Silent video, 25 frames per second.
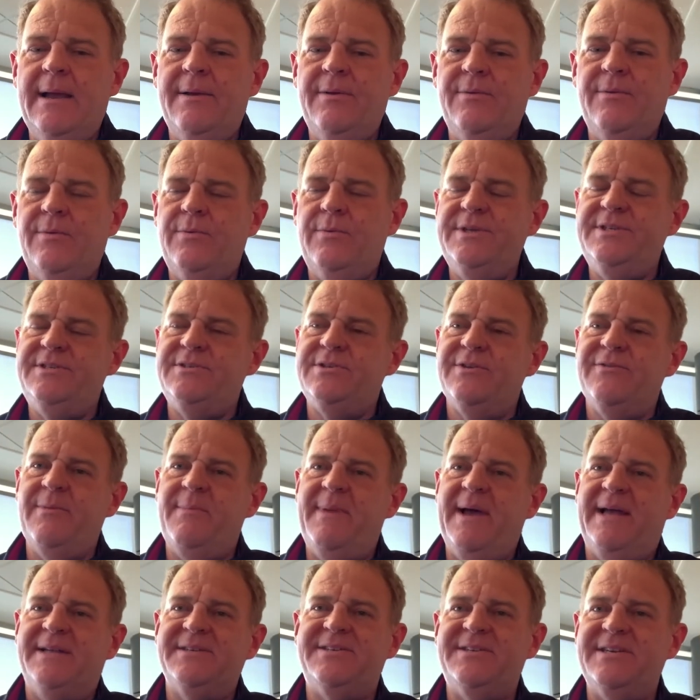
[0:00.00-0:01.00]
we serve
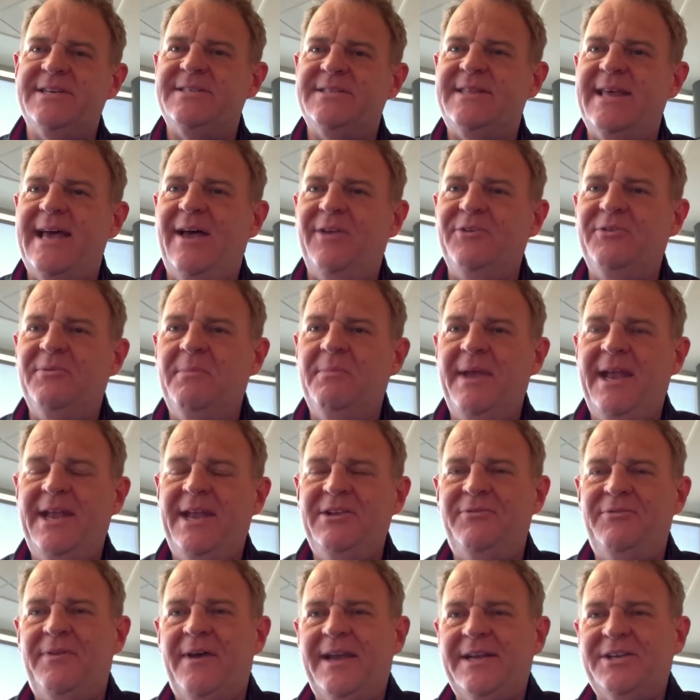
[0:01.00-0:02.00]
about 6,000
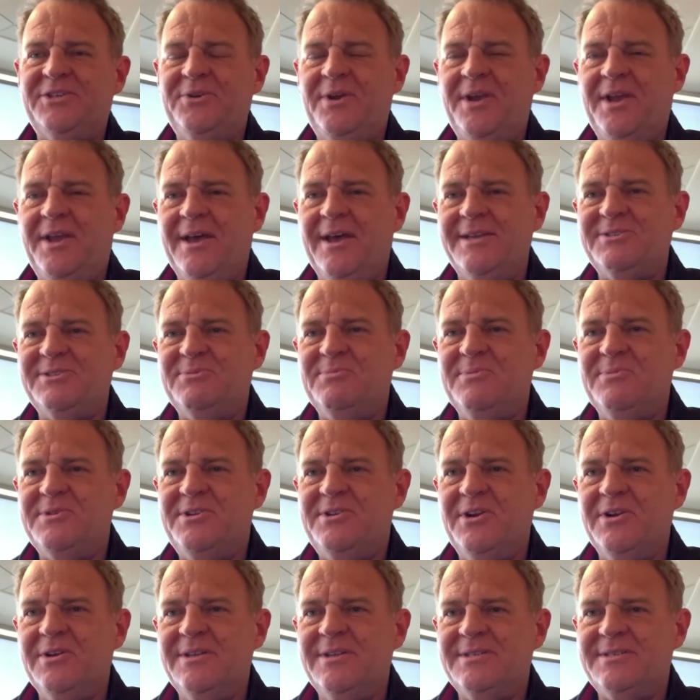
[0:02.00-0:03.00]
manufacturing customers
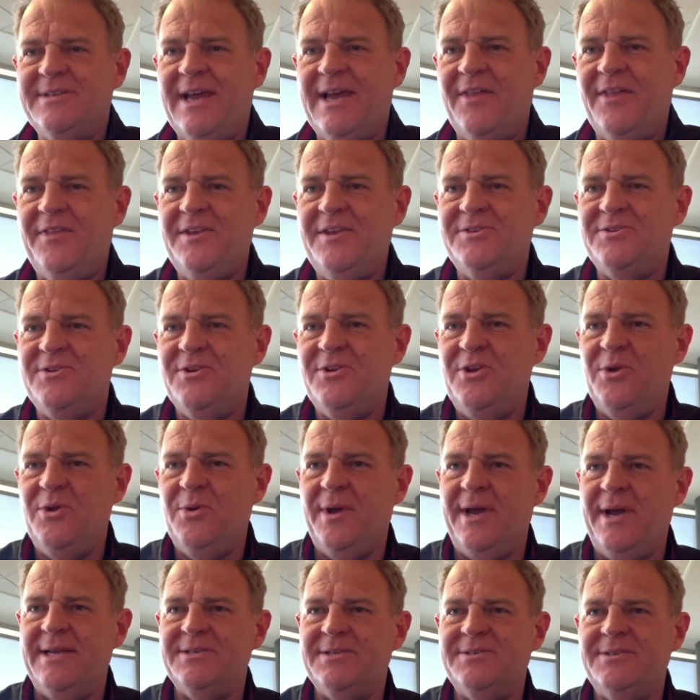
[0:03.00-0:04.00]
here in the southeastern
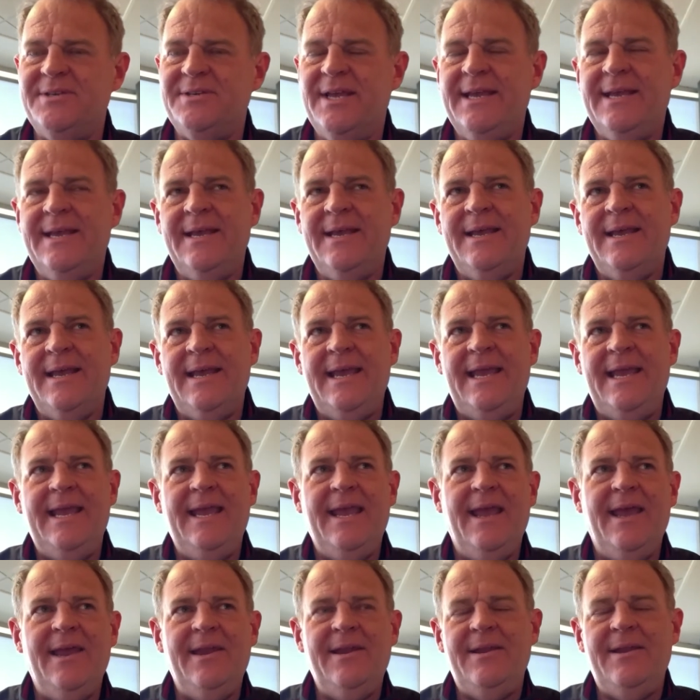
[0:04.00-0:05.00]
U.S.
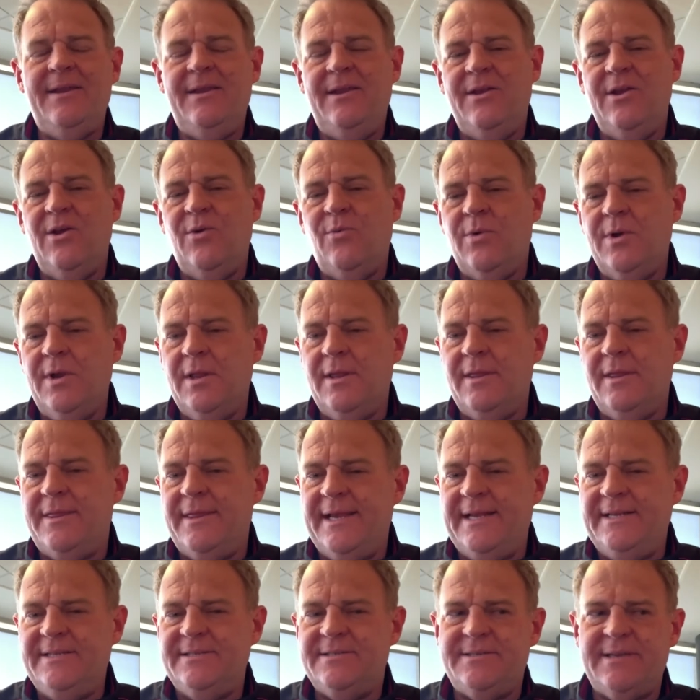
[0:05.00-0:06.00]
And one of the
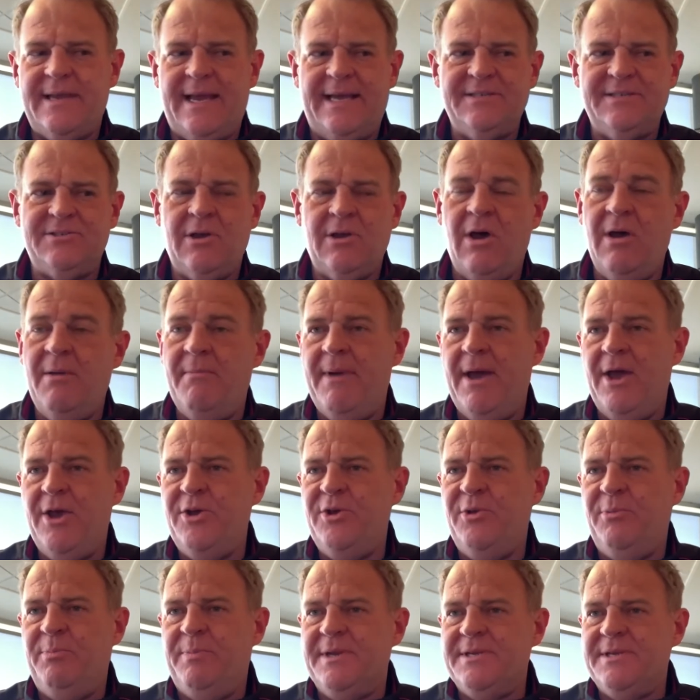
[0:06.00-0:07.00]
things I saw in my
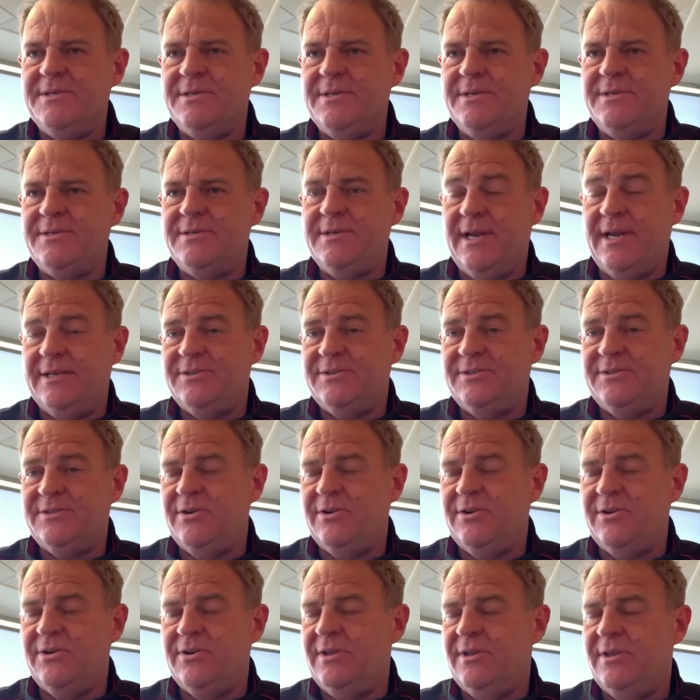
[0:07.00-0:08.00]
own business, and I
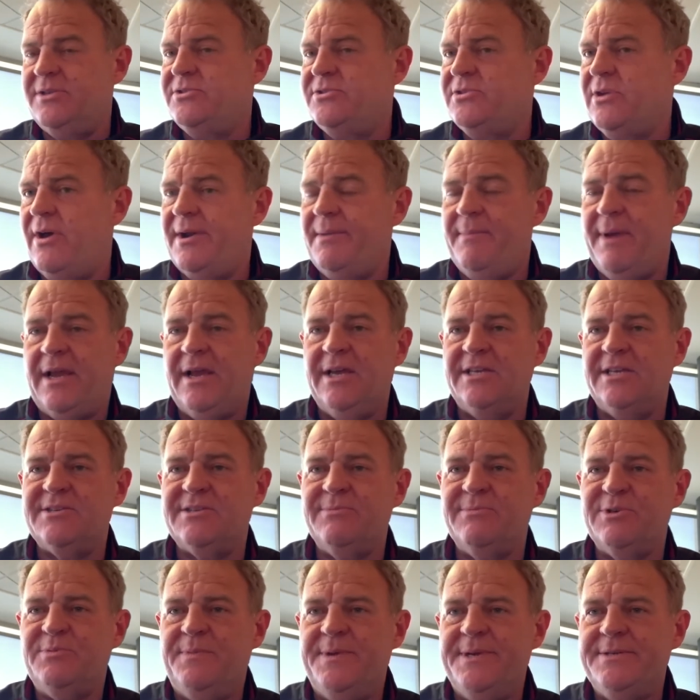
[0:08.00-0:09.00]
certainly saw it in my customers'
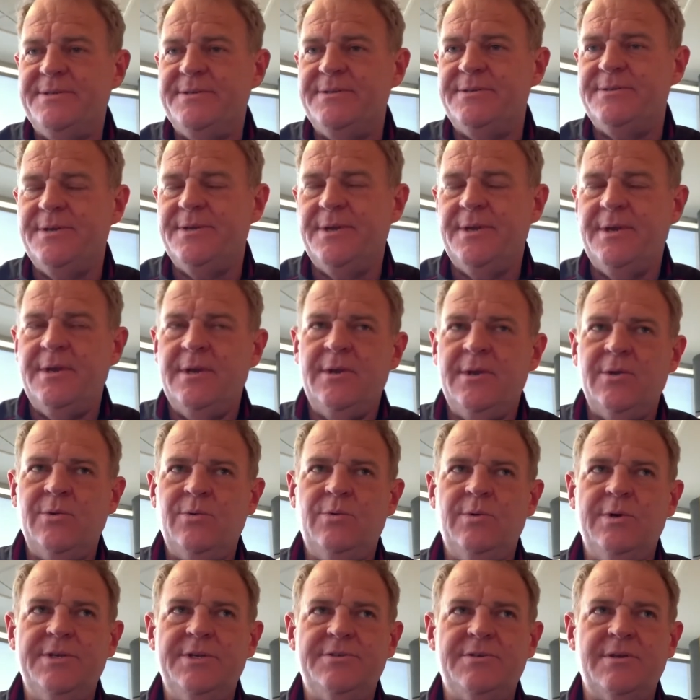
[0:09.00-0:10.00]
business,
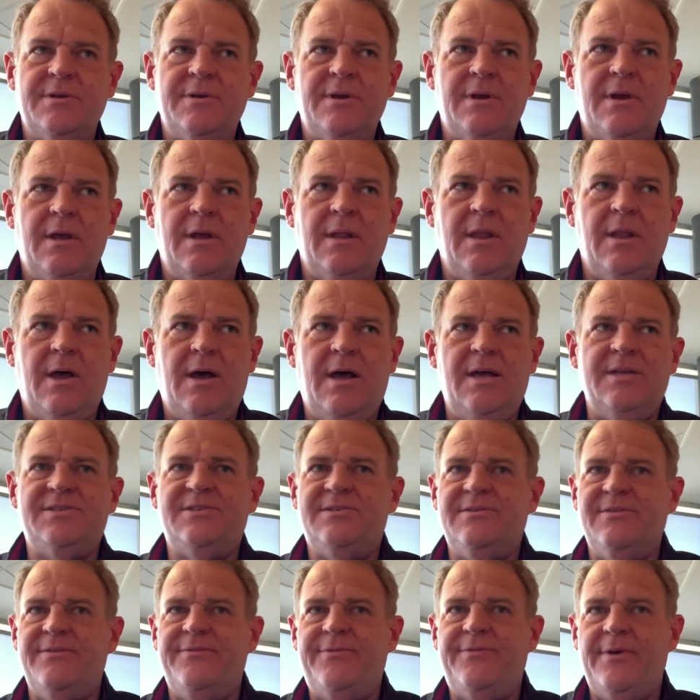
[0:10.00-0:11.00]
was a loss
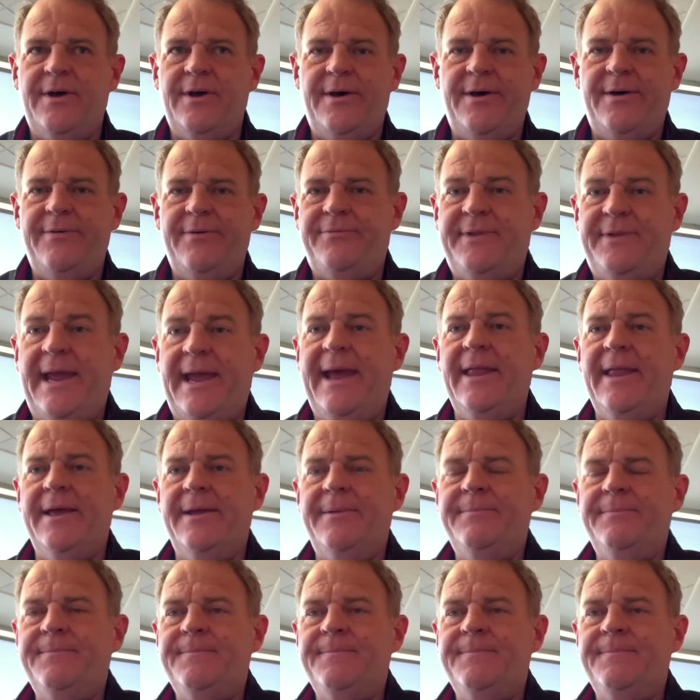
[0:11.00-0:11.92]
of talent.